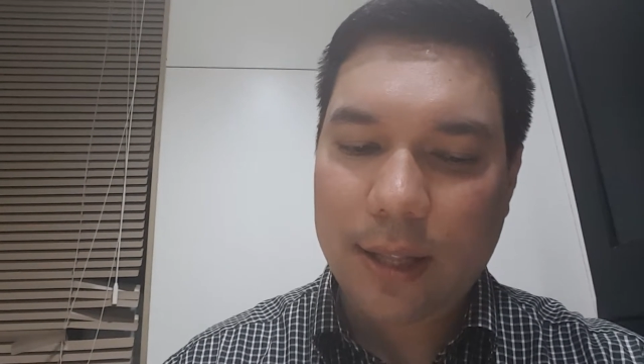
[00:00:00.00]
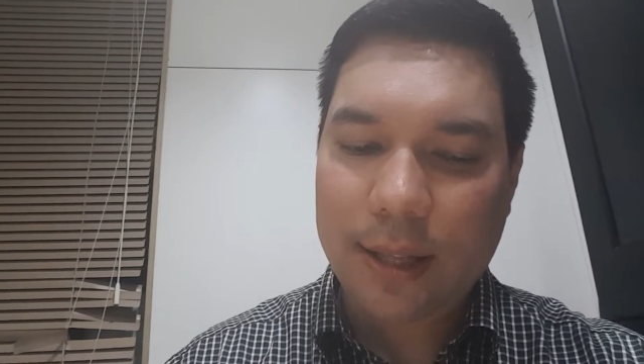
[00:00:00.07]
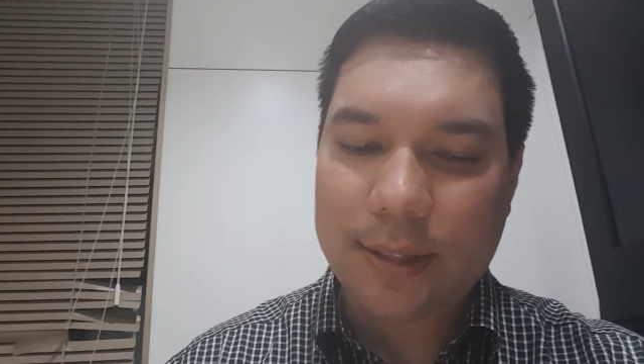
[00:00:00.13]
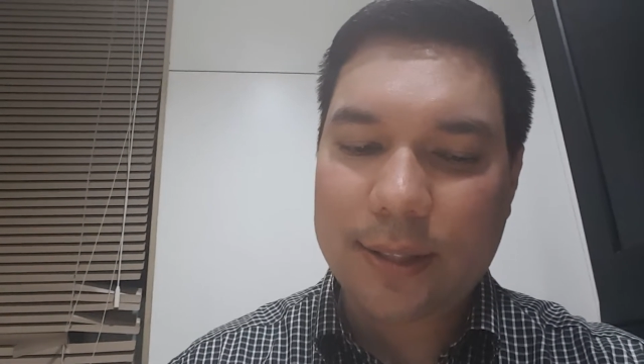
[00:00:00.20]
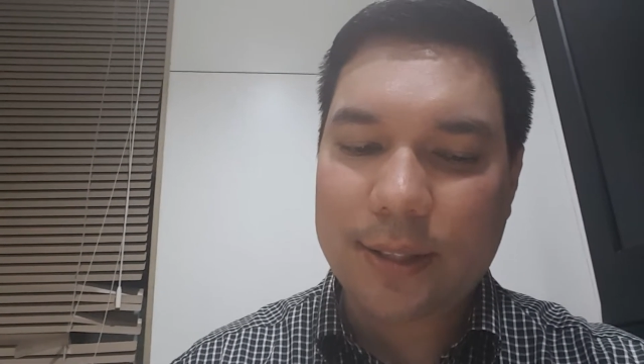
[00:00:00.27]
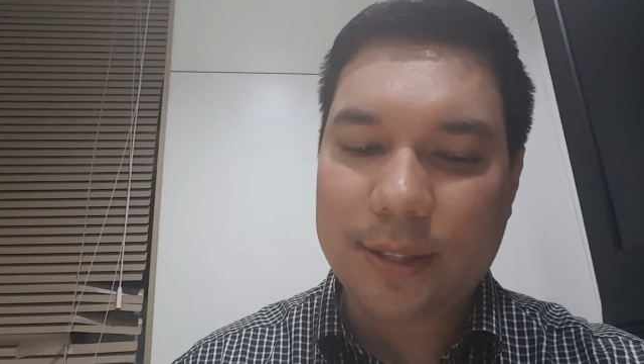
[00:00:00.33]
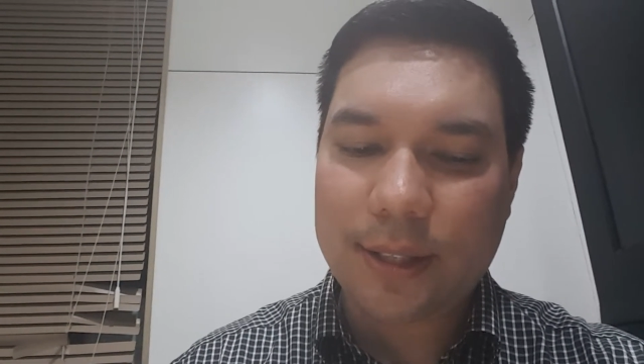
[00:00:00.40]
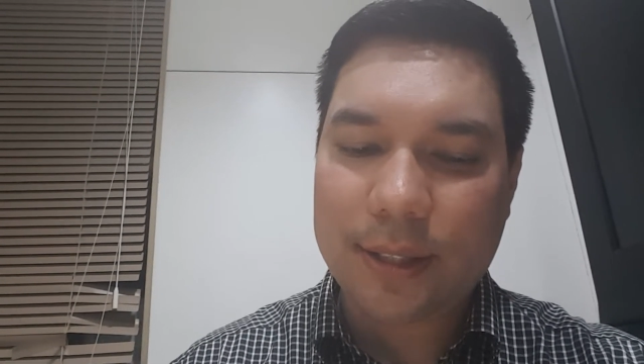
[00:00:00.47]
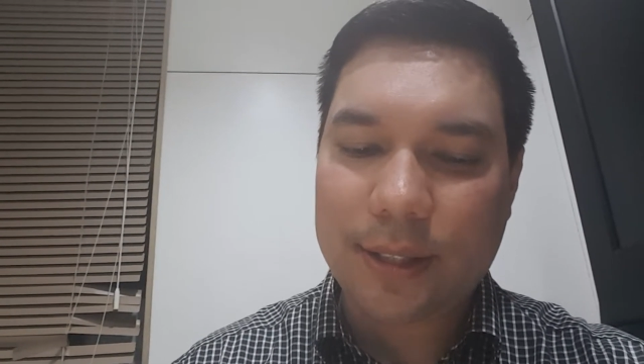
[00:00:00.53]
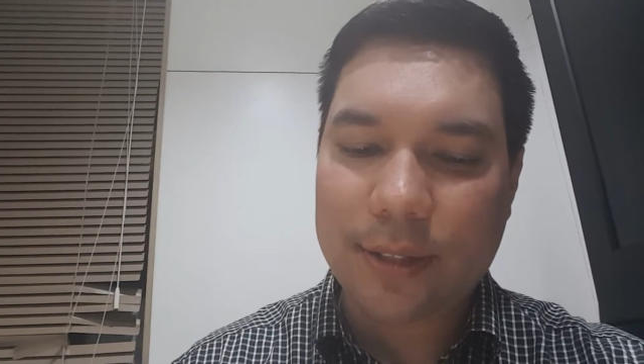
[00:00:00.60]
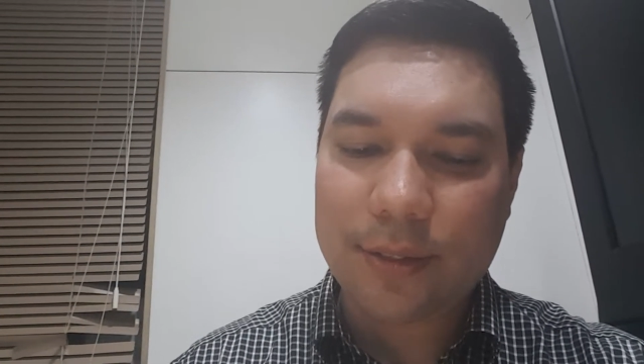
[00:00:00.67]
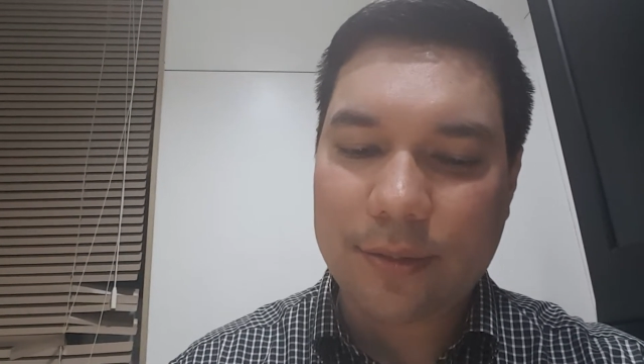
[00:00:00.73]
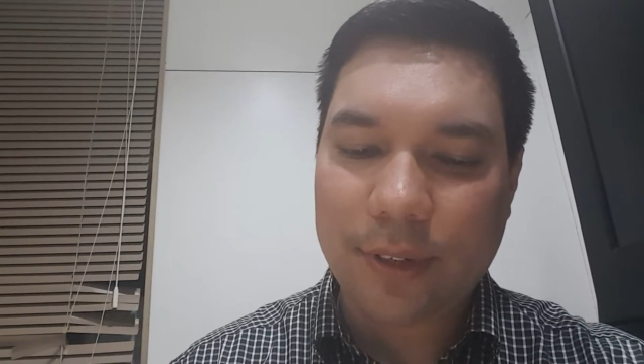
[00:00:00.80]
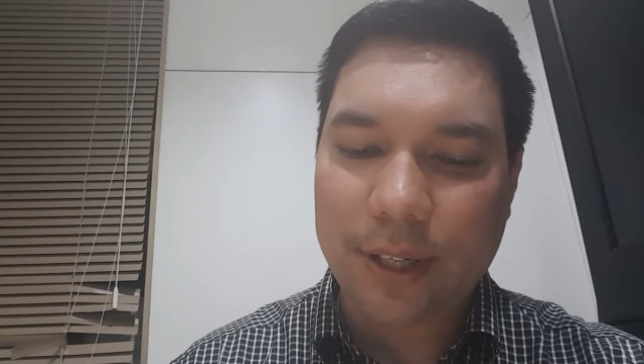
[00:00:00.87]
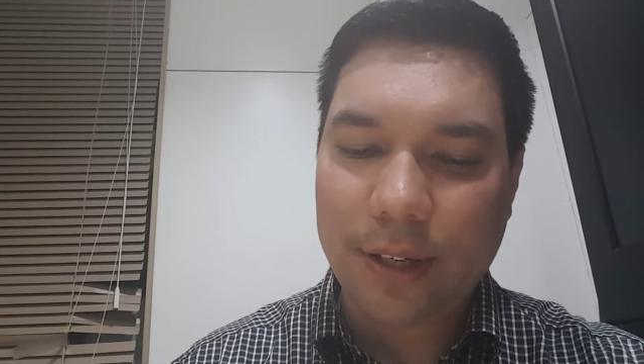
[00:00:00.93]
this
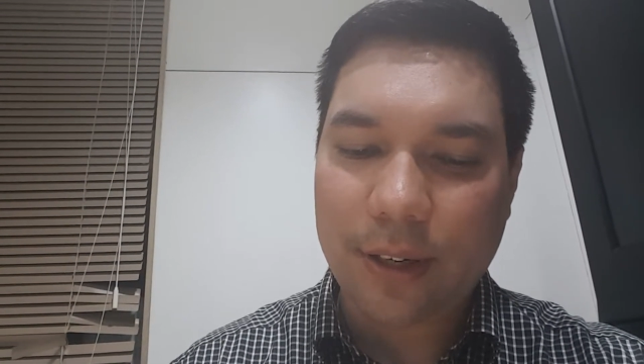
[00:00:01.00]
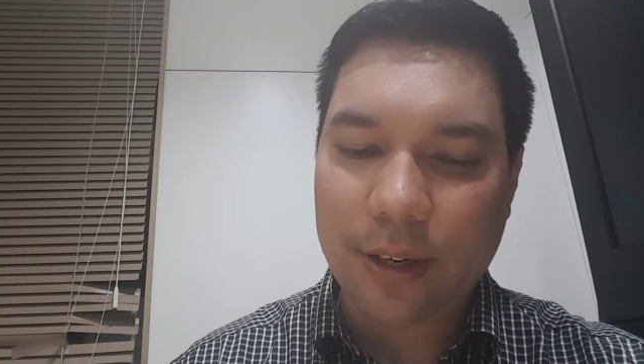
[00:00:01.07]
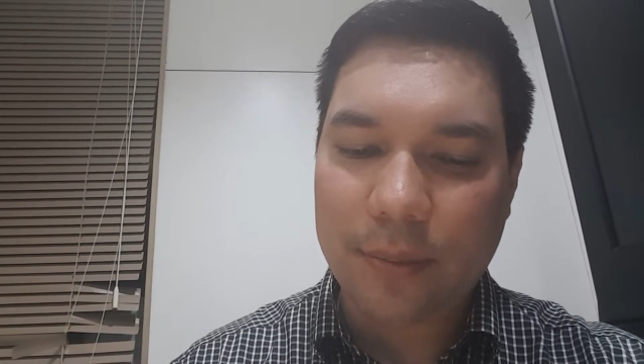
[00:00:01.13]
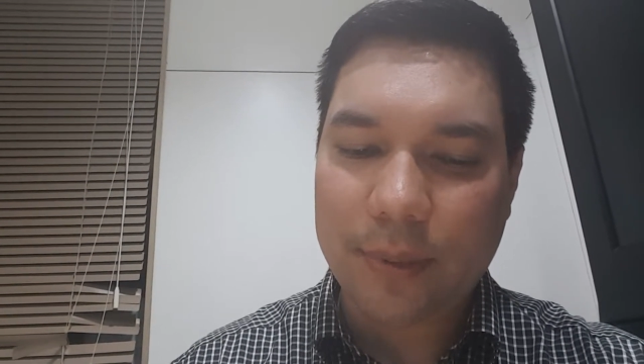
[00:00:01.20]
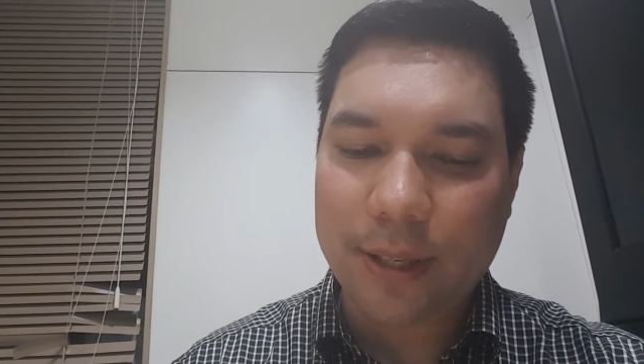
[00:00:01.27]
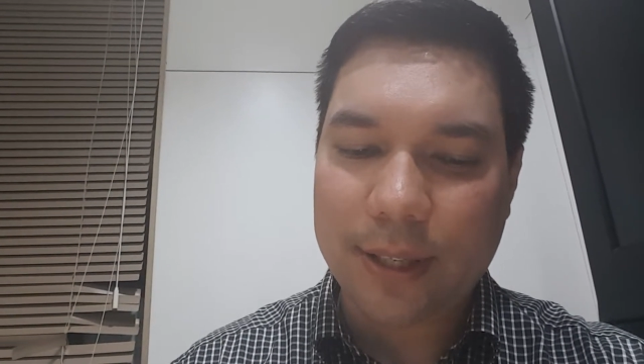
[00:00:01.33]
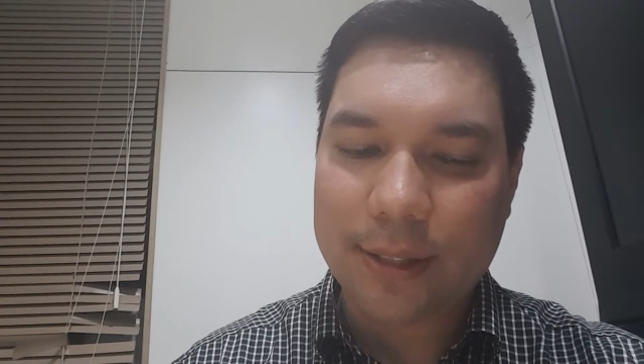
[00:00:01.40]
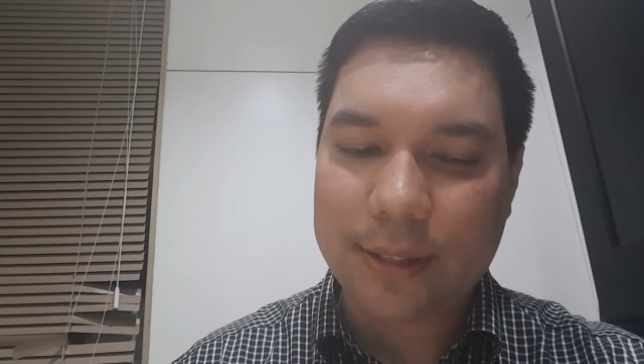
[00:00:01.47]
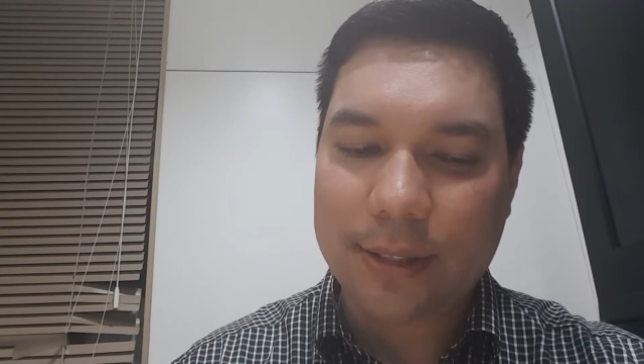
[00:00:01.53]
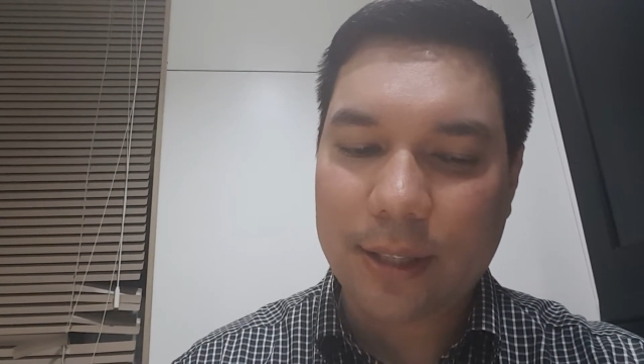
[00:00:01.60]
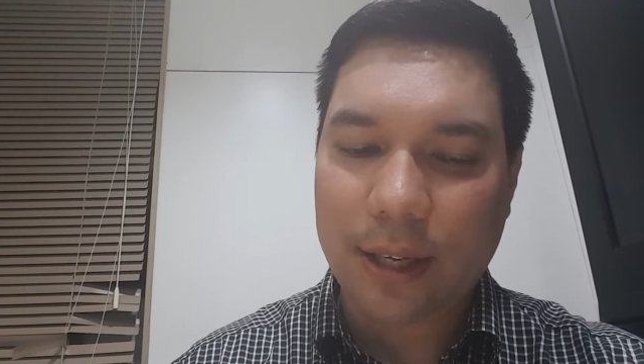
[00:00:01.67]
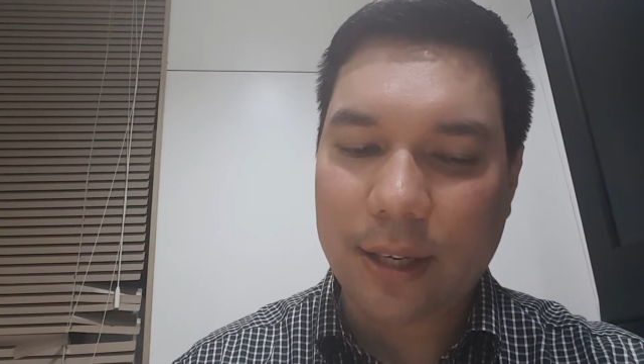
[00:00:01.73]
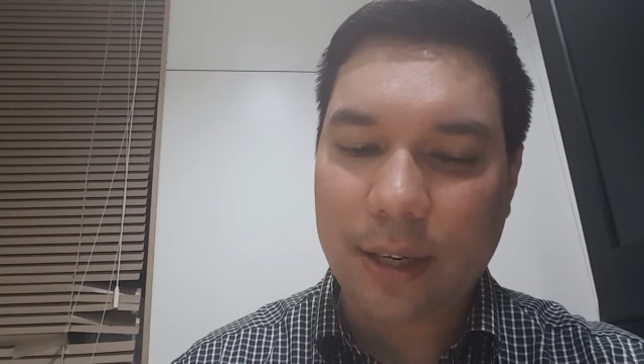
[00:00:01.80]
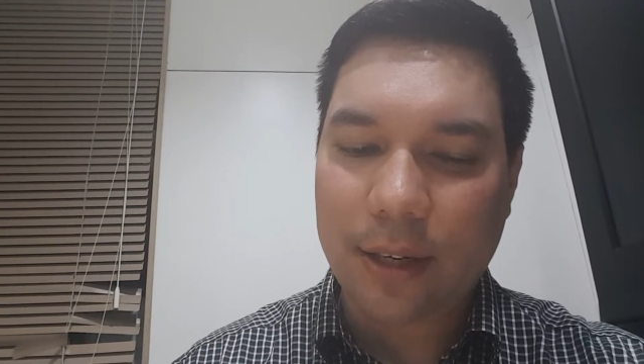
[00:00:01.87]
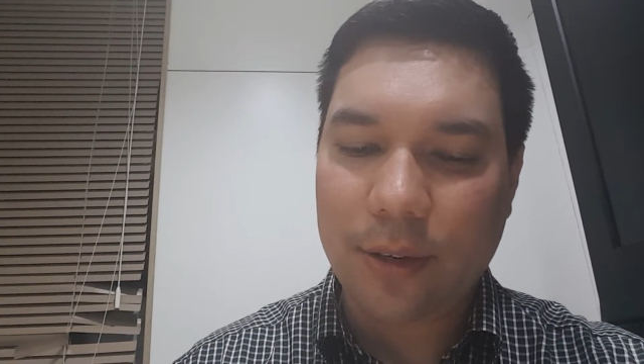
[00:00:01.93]
is very hard because
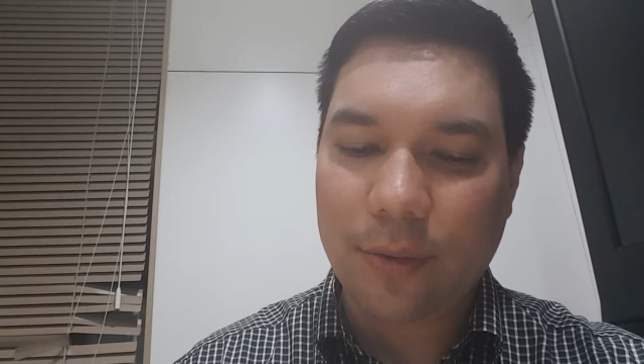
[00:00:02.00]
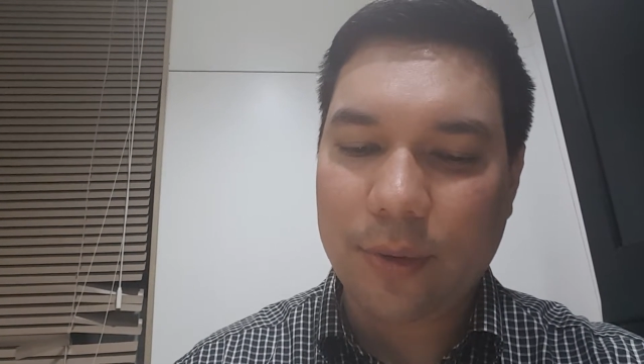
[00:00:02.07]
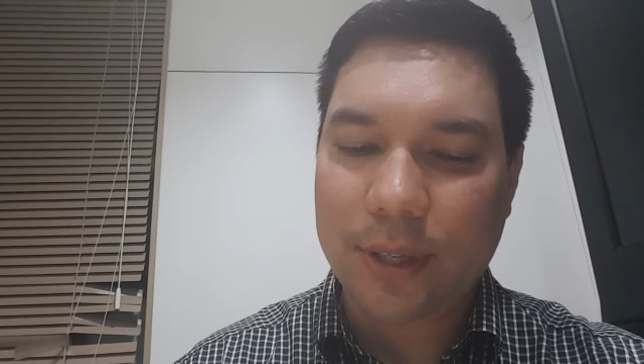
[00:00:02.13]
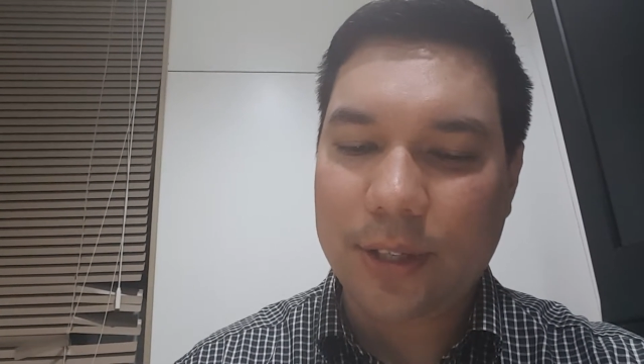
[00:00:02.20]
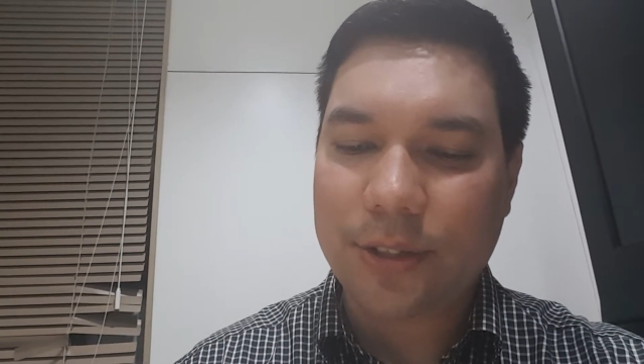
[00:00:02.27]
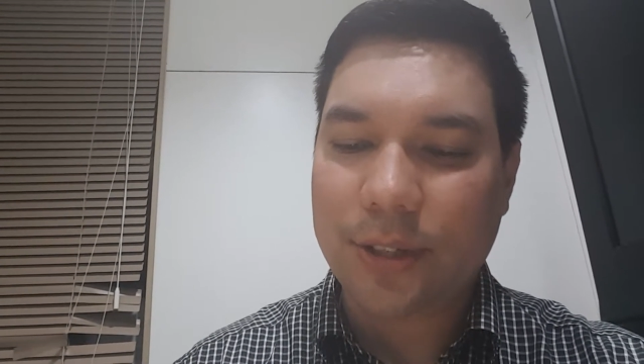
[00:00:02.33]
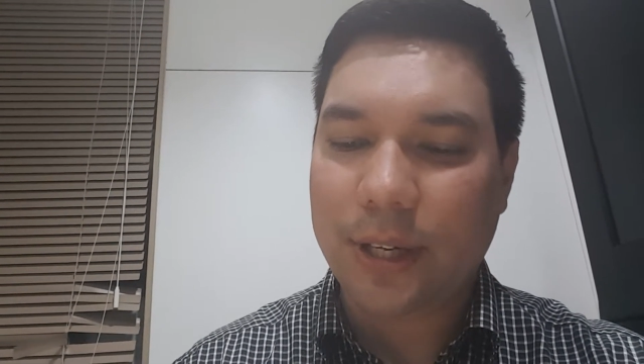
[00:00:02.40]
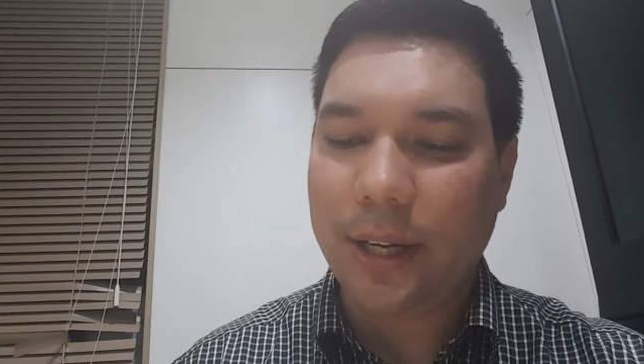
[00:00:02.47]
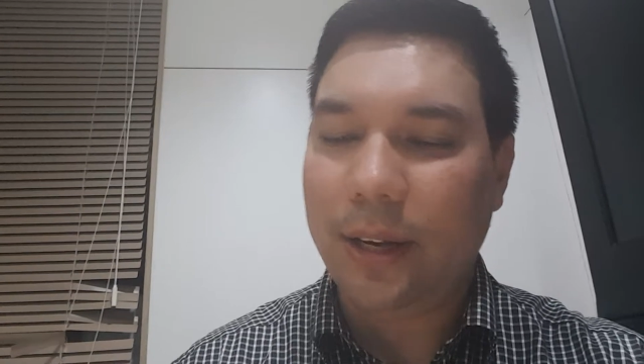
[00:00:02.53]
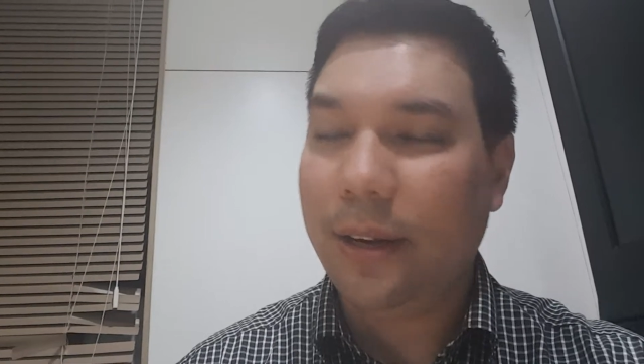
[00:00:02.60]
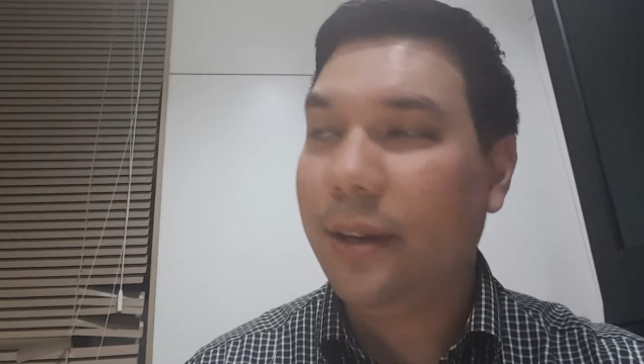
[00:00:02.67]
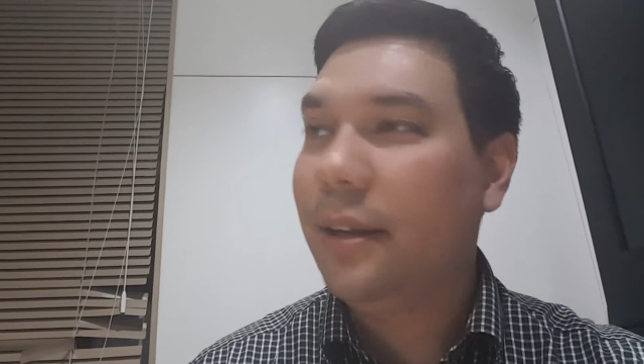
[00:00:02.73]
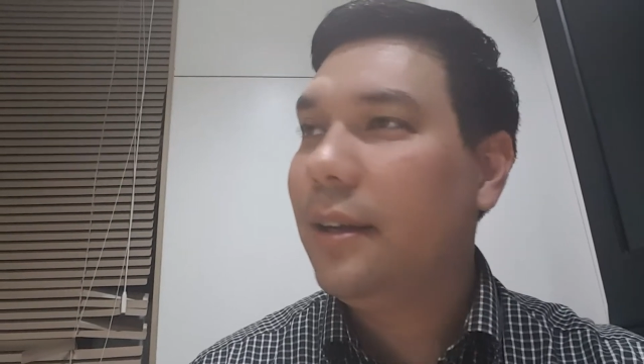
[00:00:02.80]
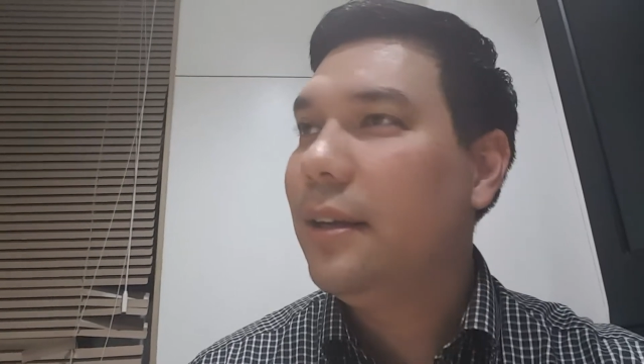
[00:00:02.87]
I don't want to try and